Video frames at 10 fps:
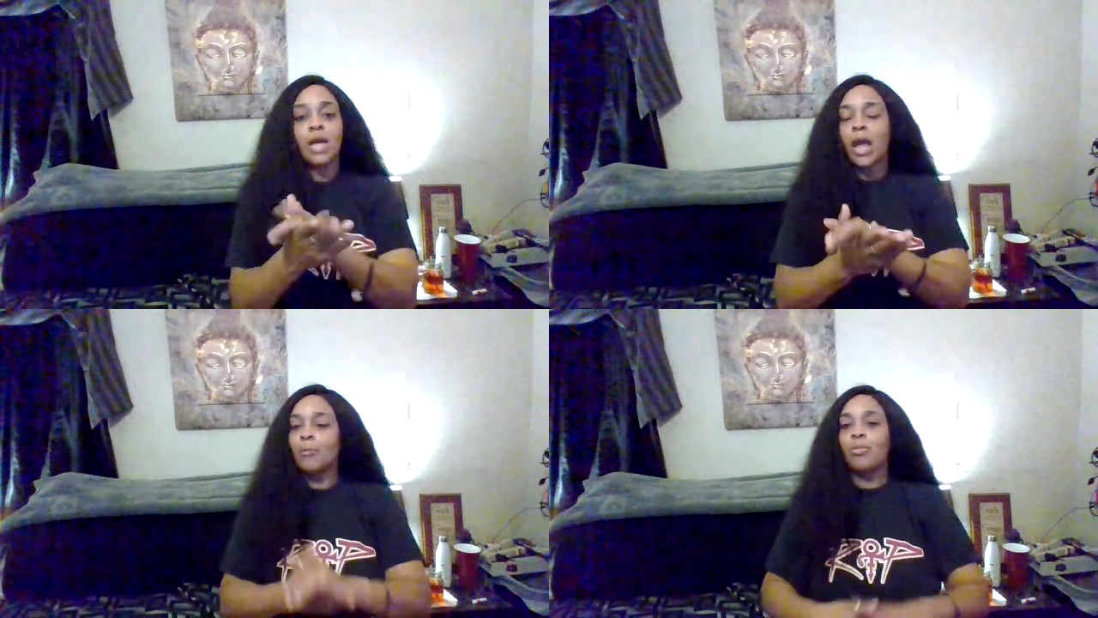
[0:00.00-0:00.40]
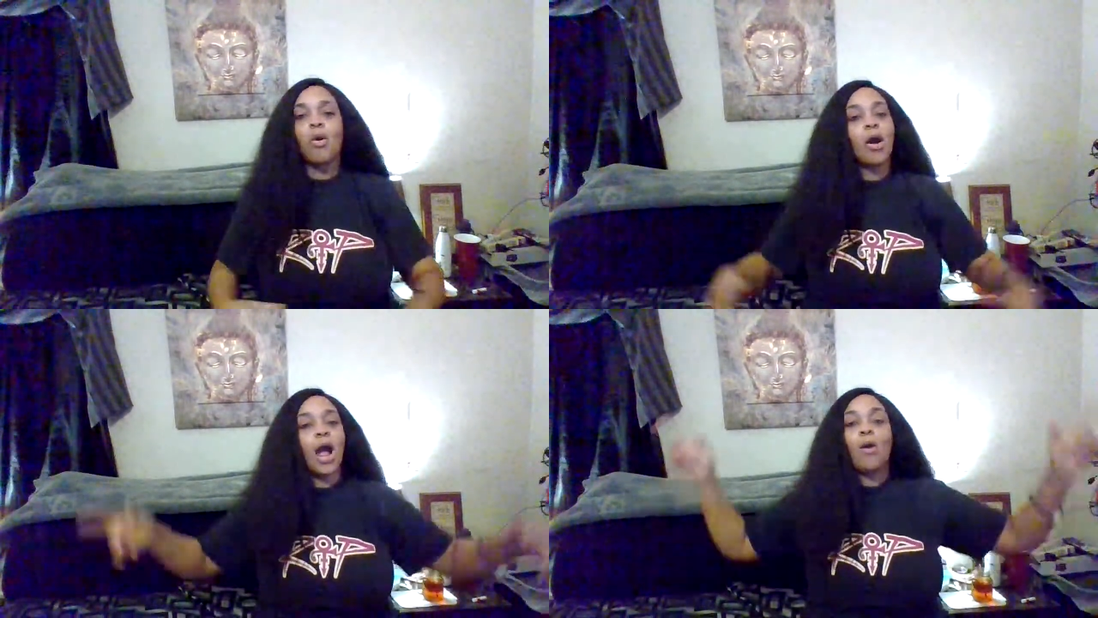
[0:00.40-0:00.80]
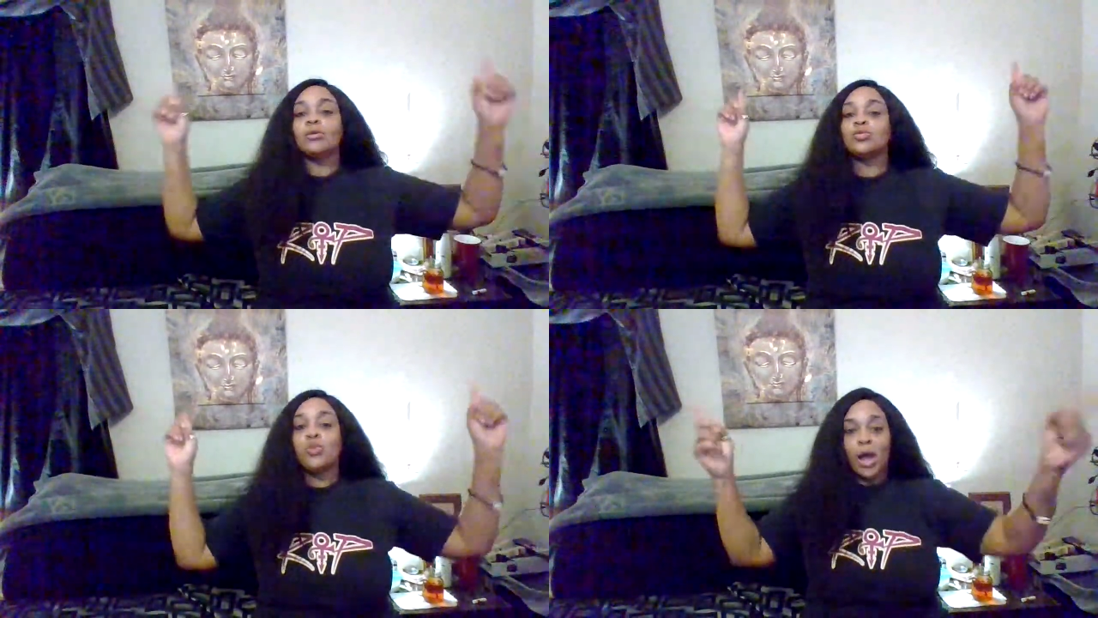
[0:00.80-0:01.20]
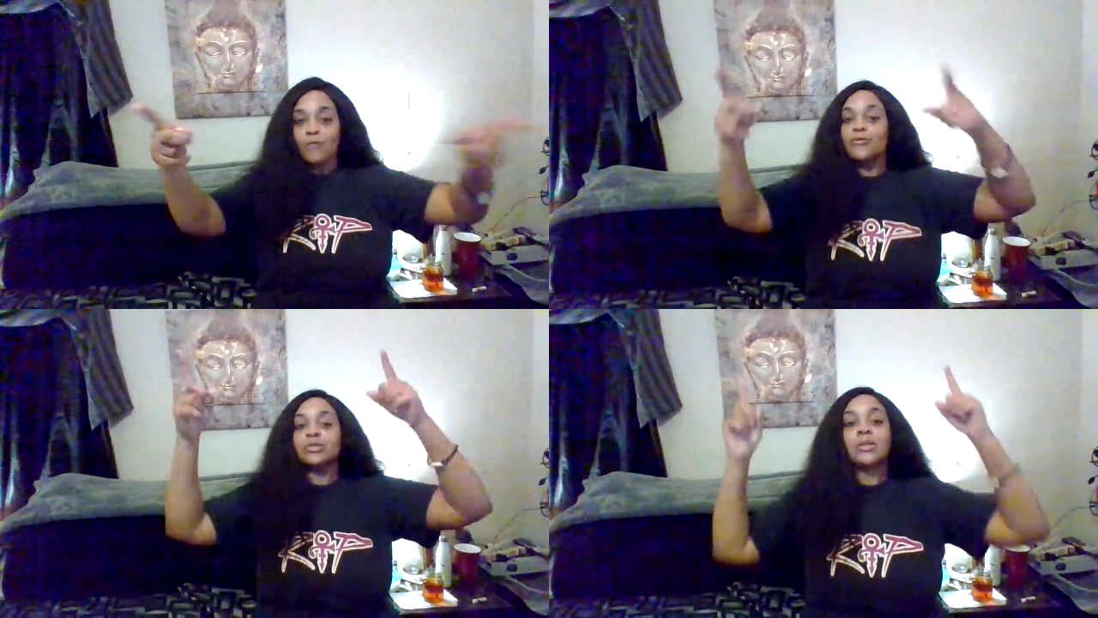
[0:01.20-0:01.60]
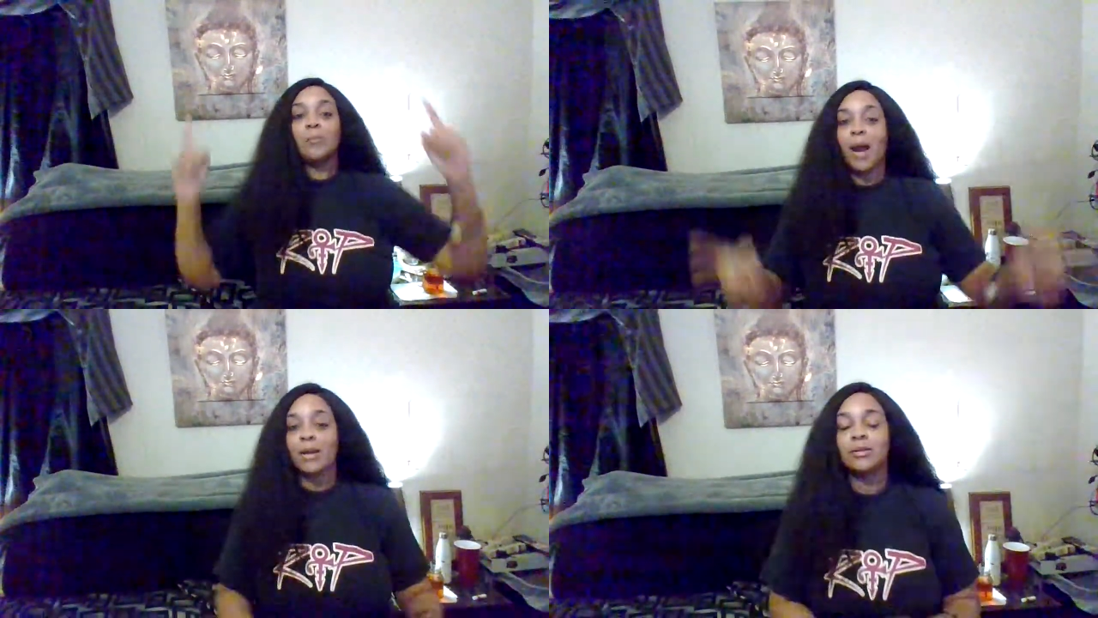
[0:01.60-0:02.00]
Speaker 1: day. Boy, I was waiting for
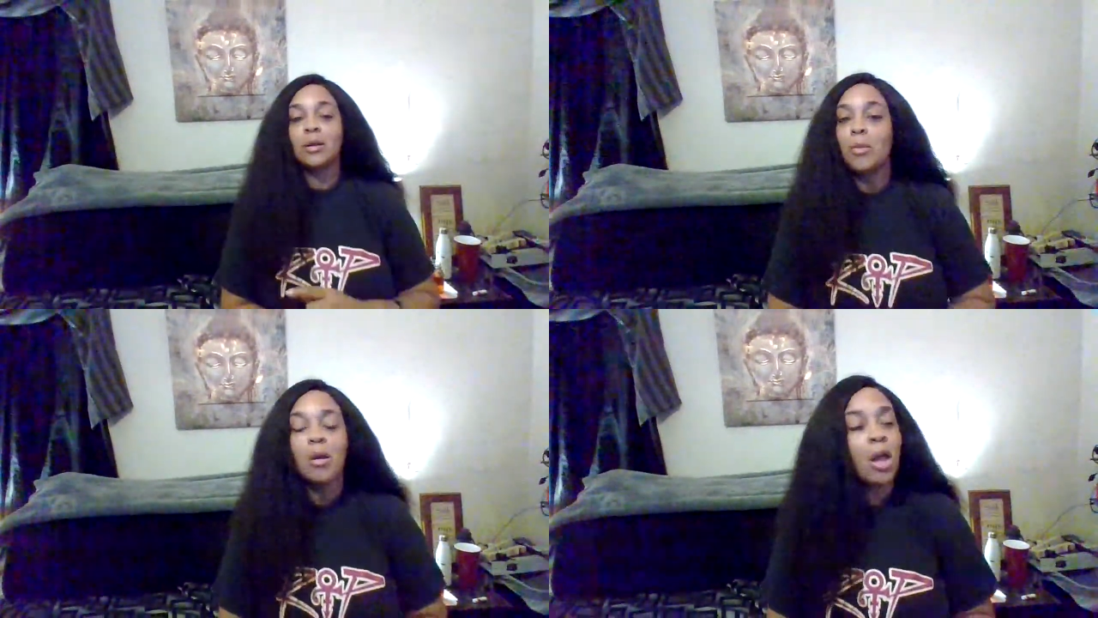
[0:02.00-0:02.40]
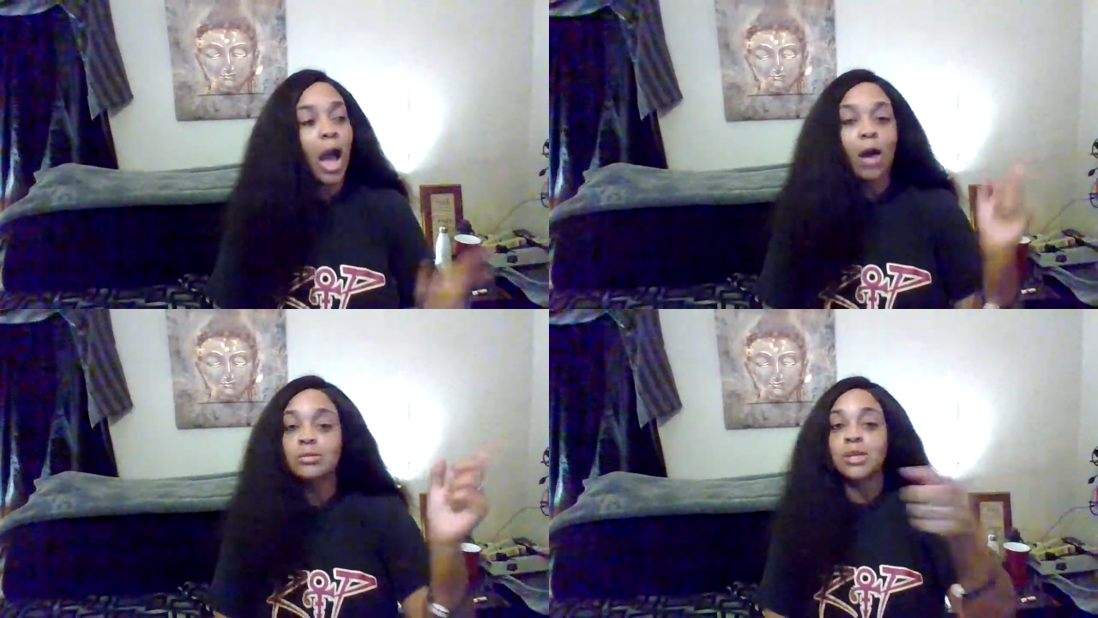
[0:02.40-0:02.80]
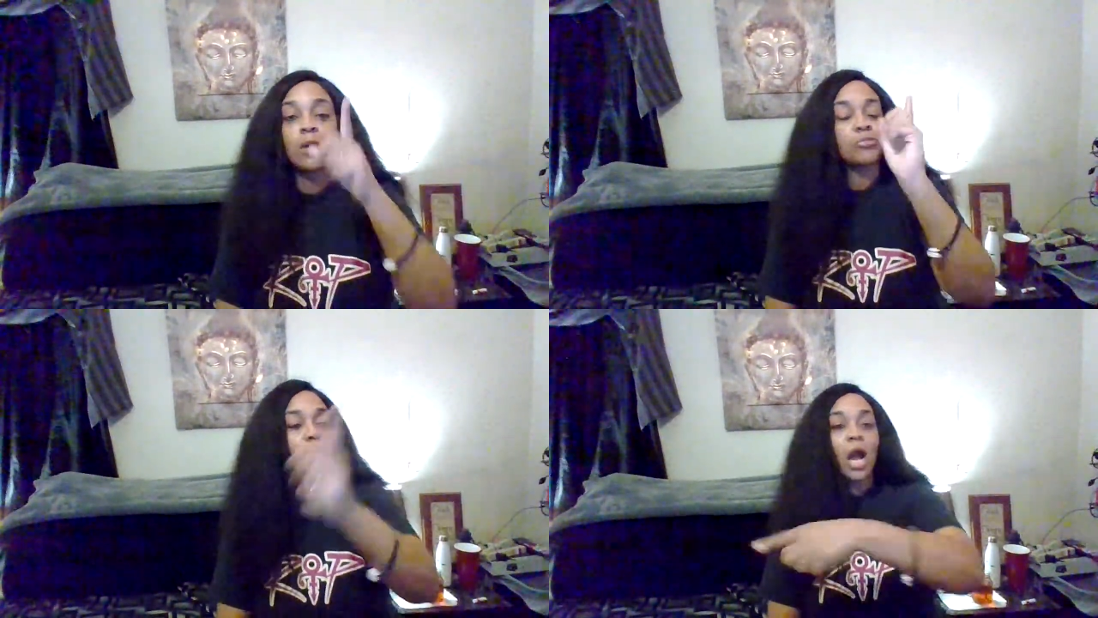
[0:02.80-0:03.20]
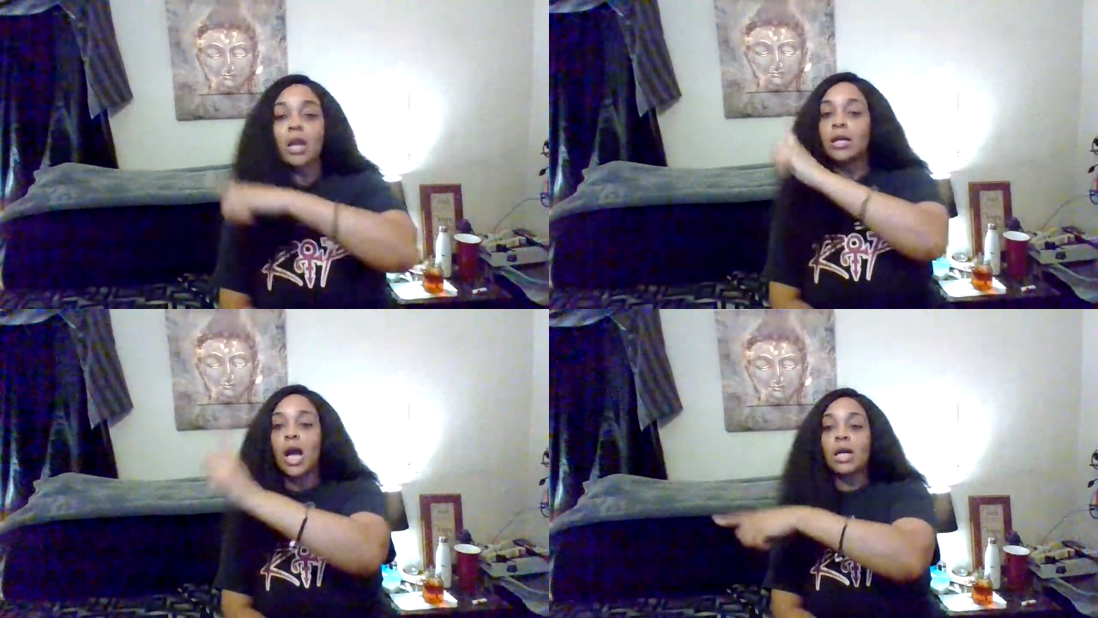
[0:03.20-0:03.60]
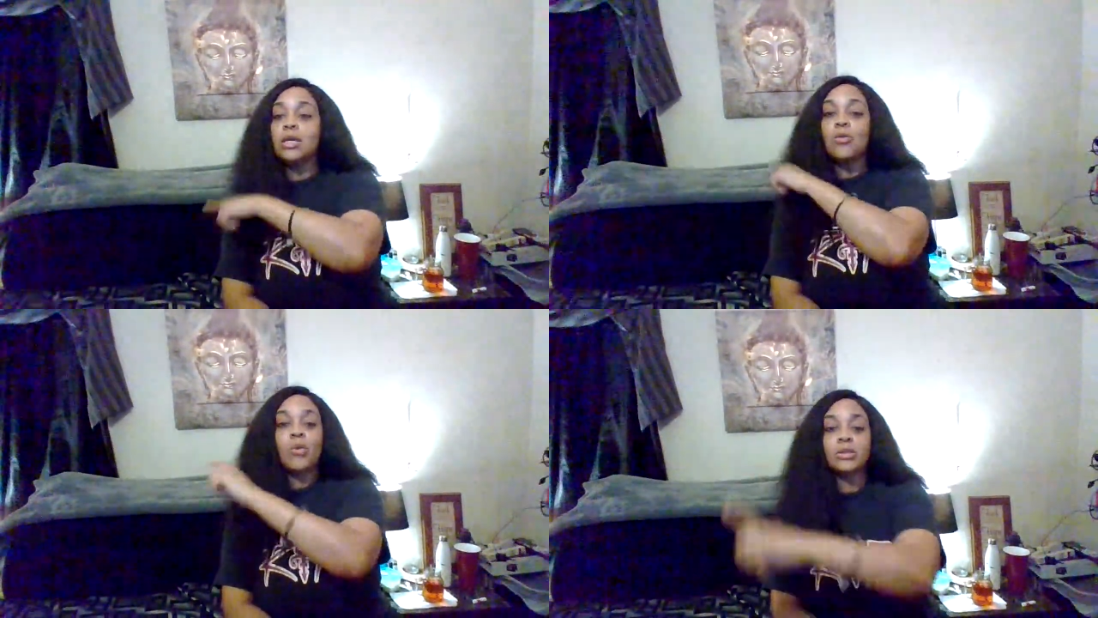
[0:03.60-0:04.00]
somebody to come up. I was like Rihanna,
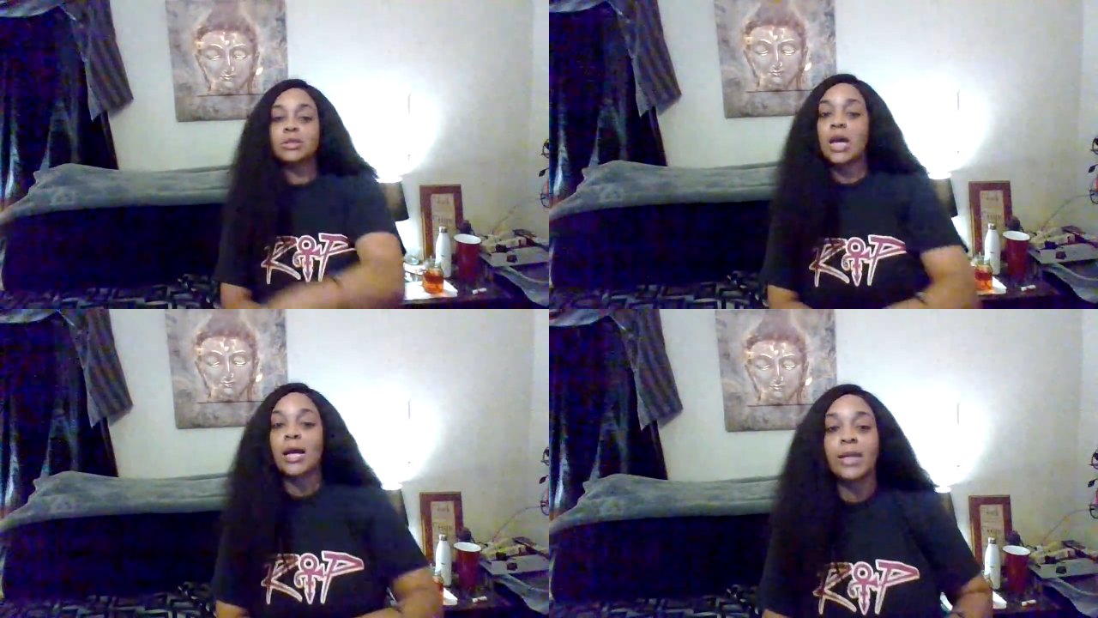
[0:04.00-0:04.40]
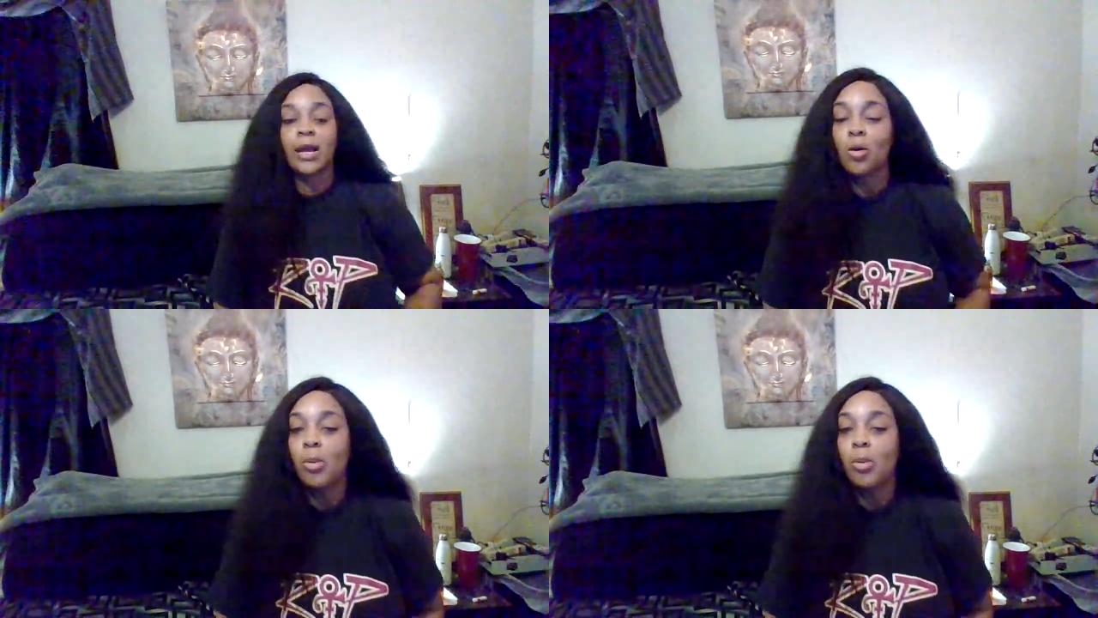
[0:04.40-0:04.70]
Kanye West, and goddamn on